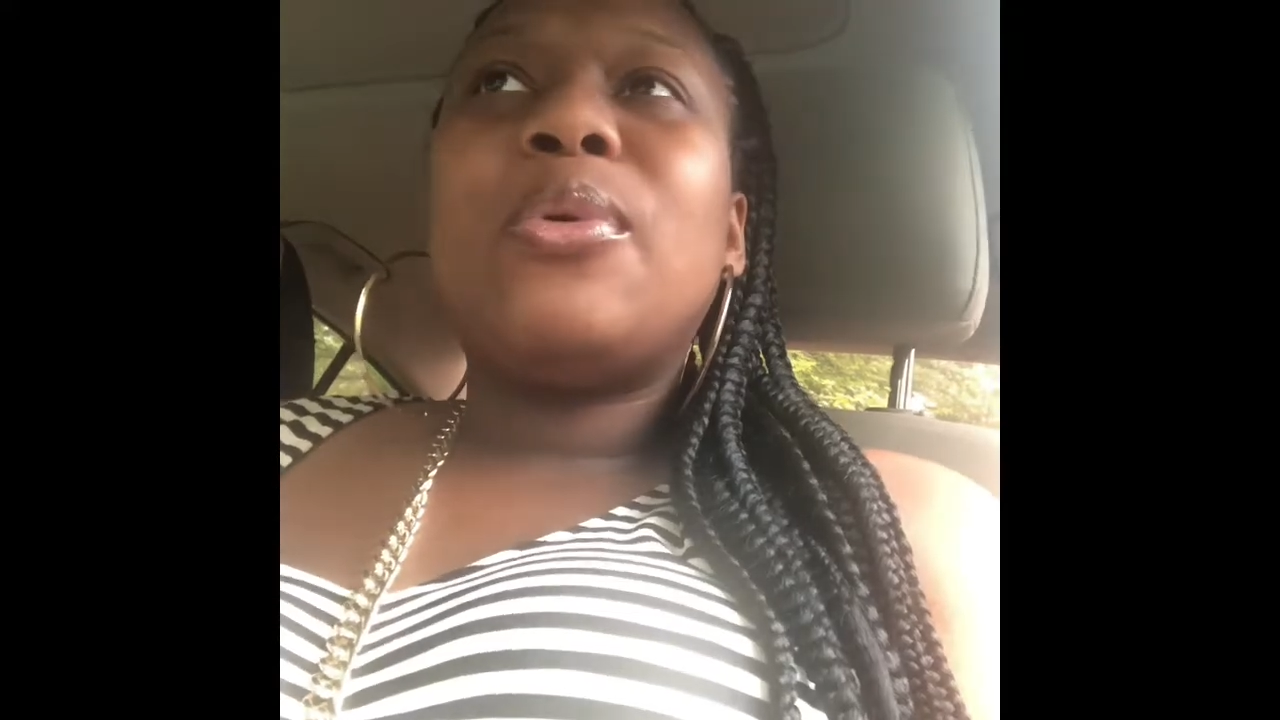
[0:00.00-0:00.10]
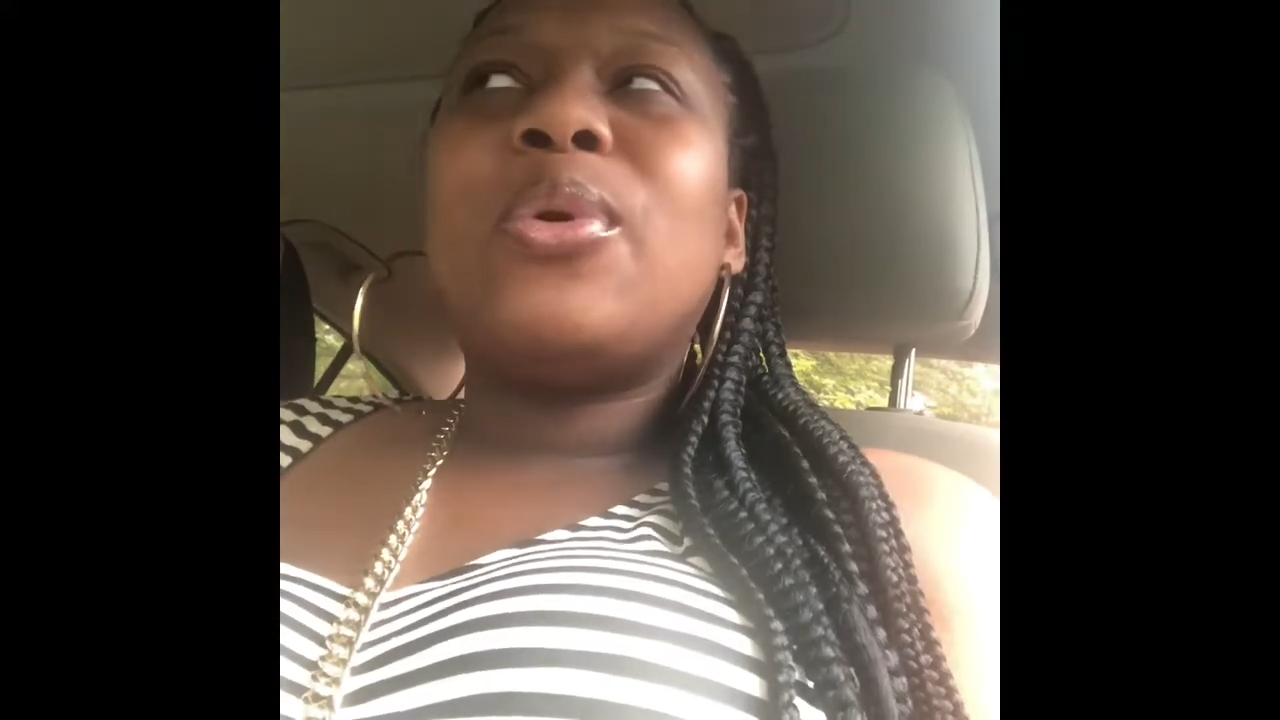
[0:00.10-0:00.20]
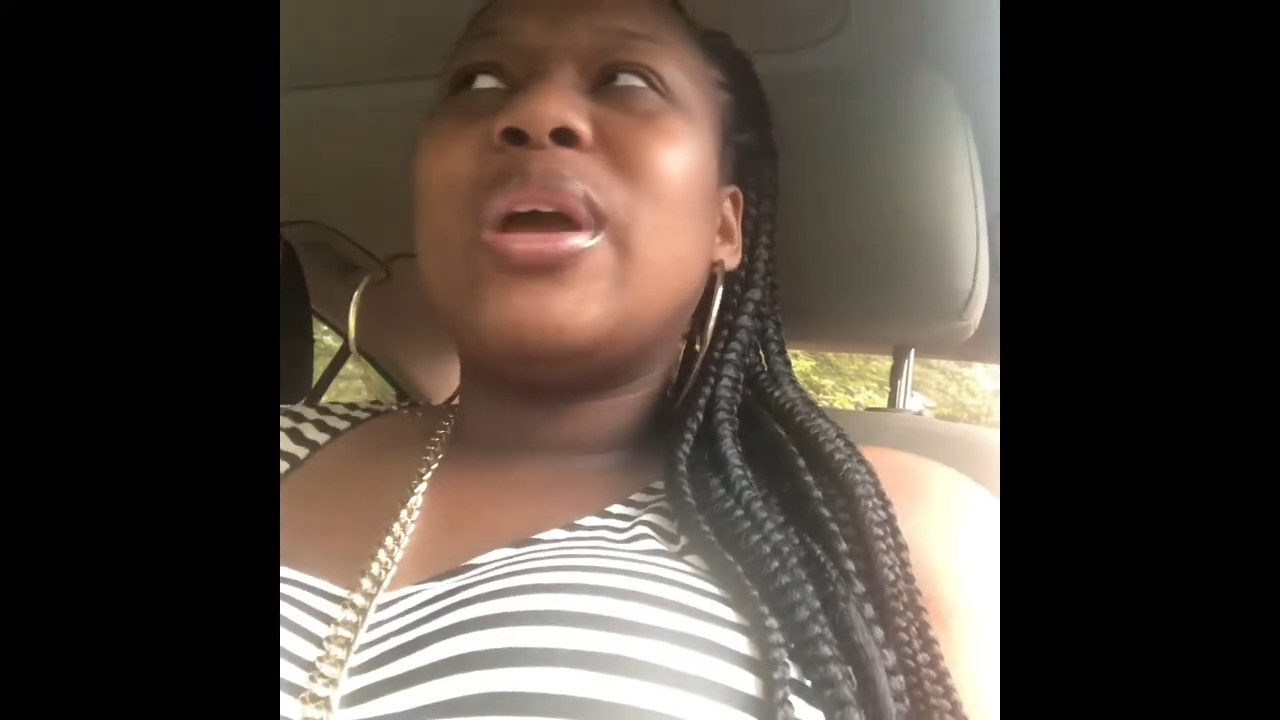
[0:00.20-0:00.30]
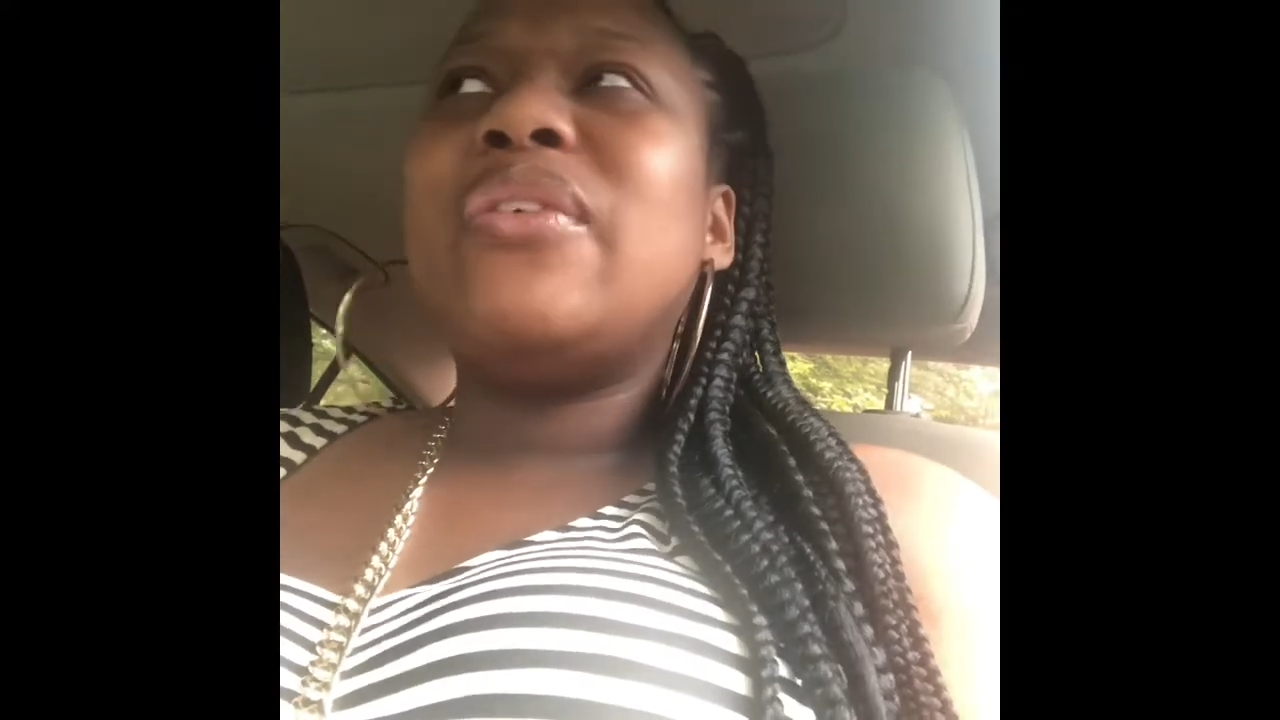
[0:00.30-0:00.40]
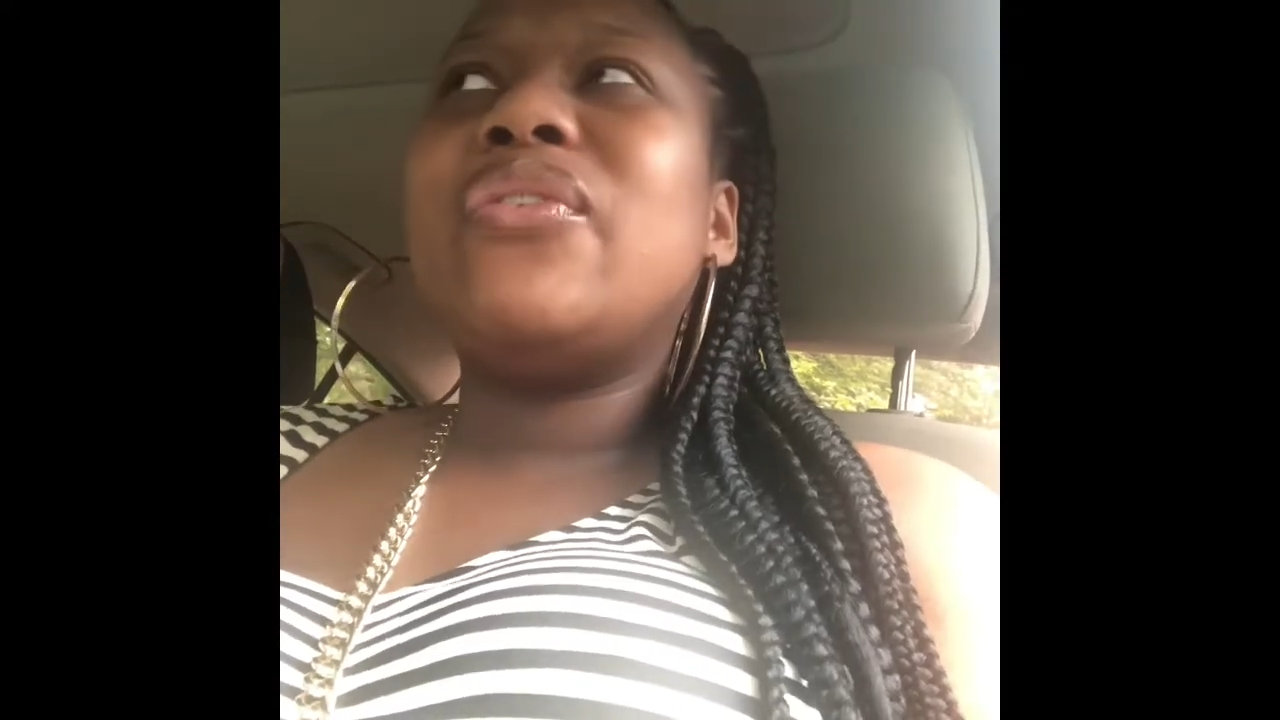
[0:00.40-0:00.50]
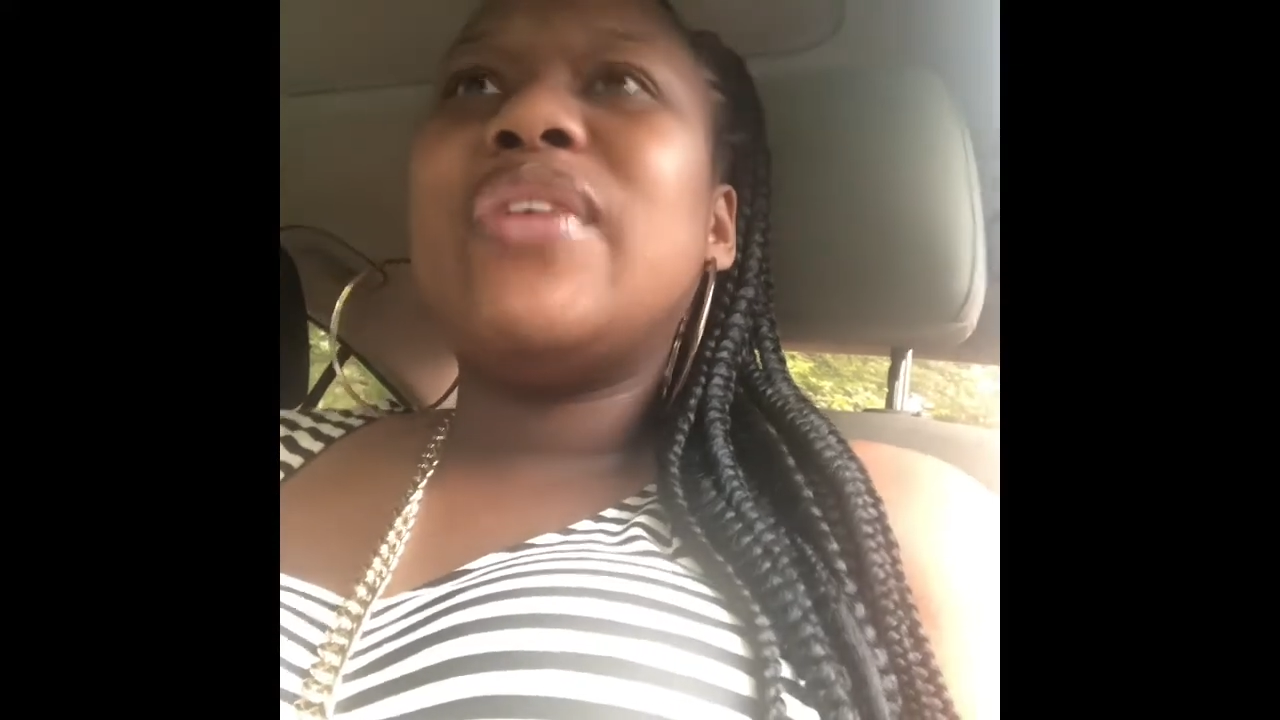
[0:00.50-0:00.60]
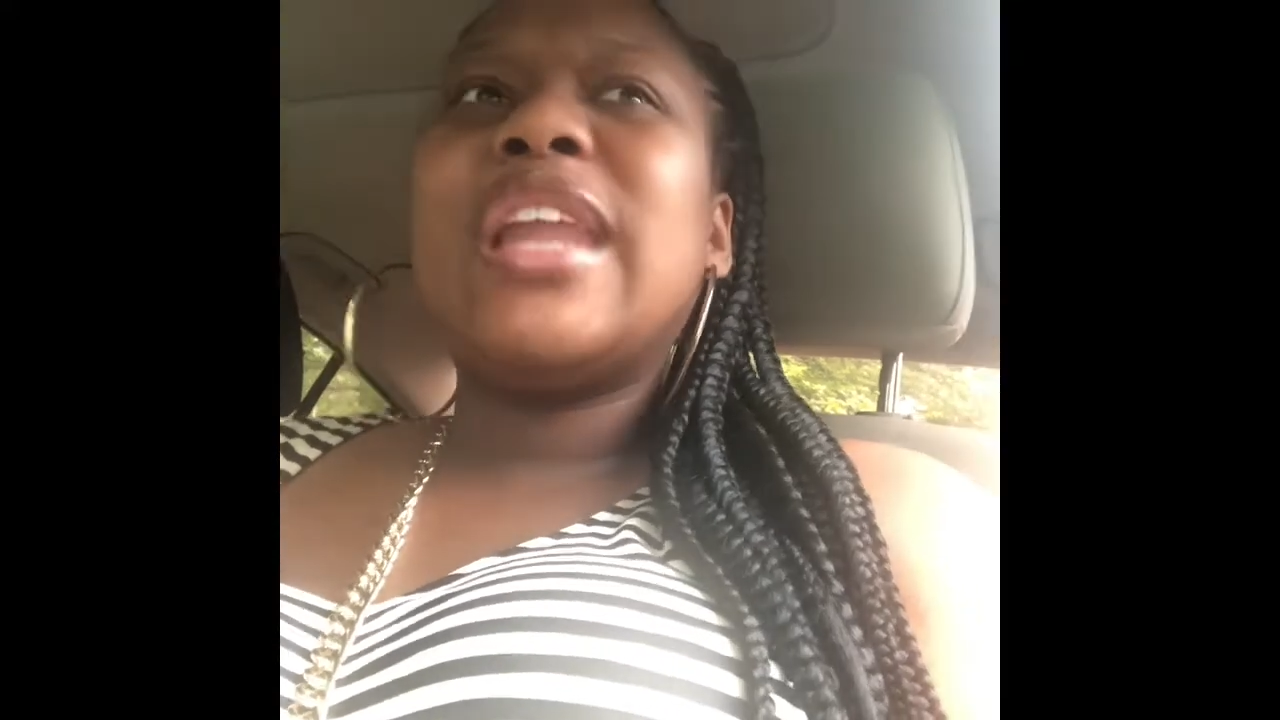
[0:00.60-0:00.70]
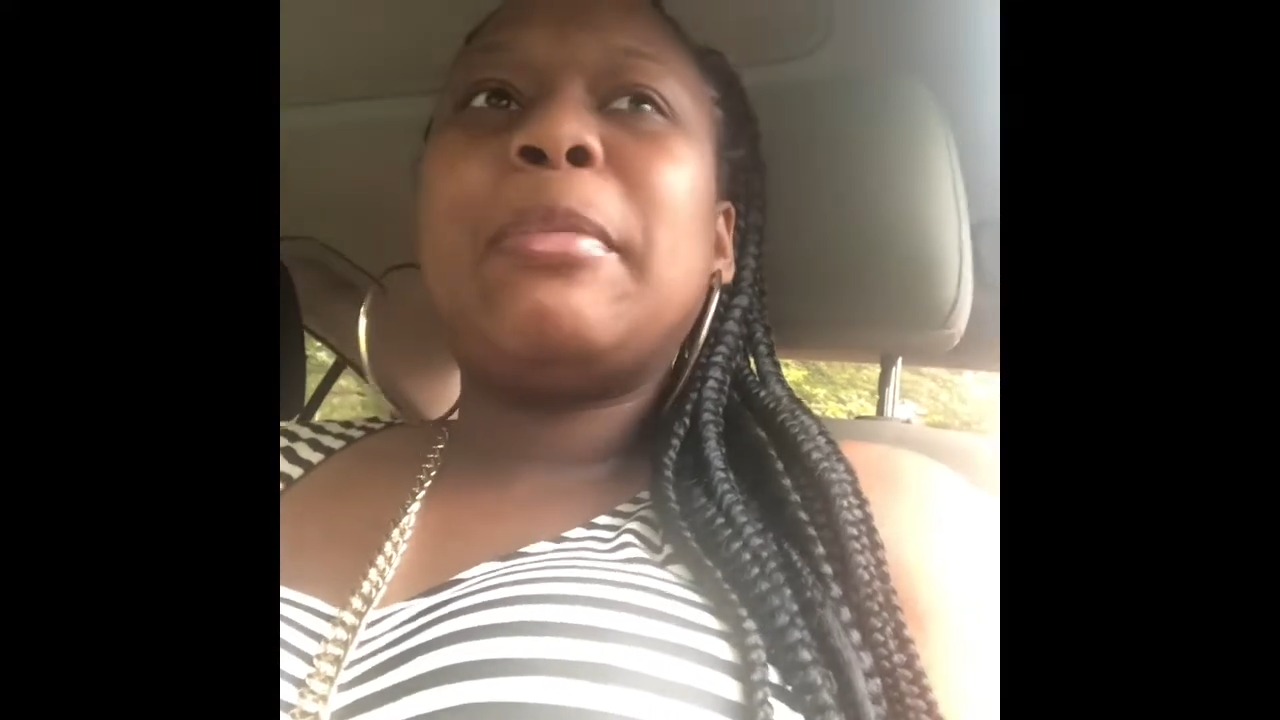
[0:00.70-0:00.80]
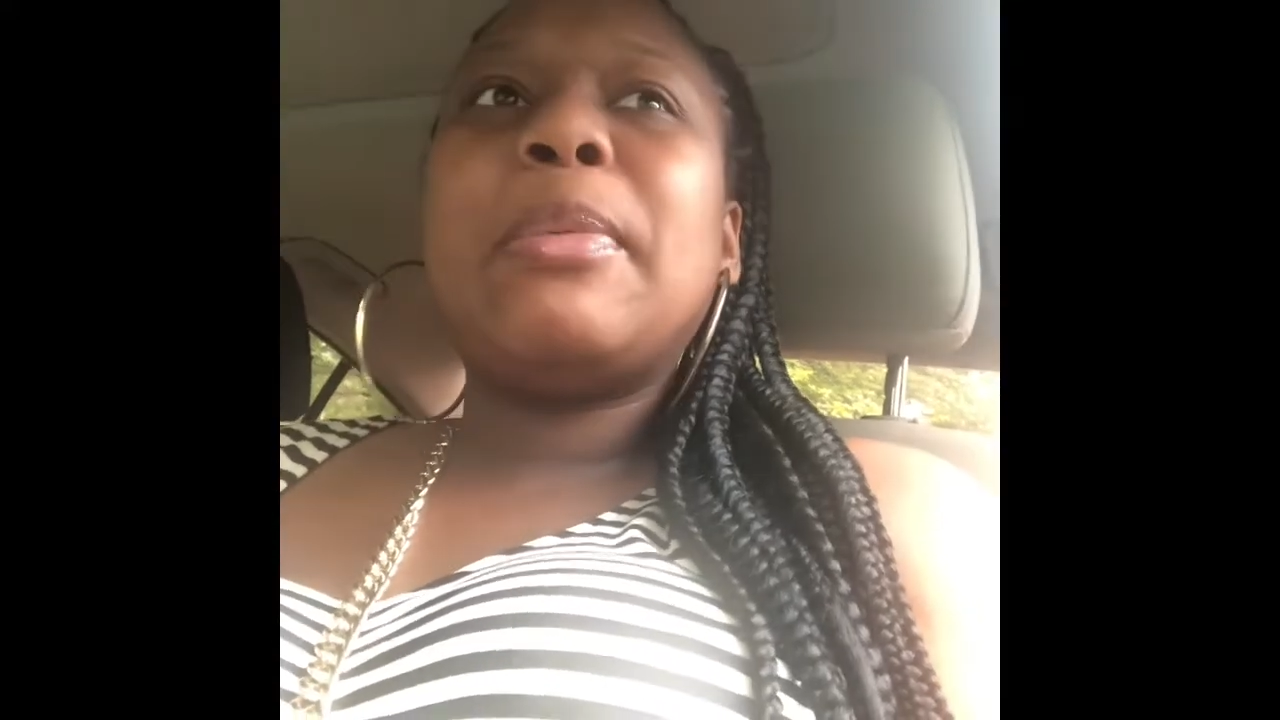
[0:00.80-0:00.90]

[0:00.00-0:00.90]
or even feeling like